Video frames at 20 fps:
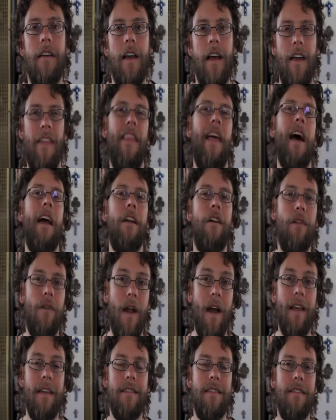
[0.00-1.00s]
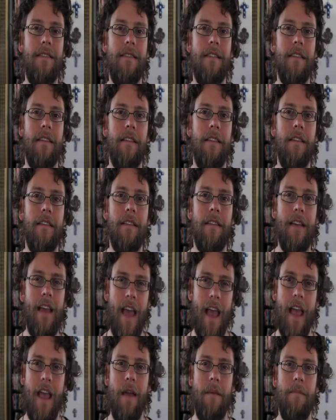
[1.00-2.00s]
and that Christ
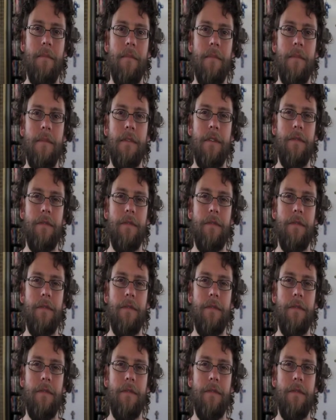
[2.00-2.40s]
came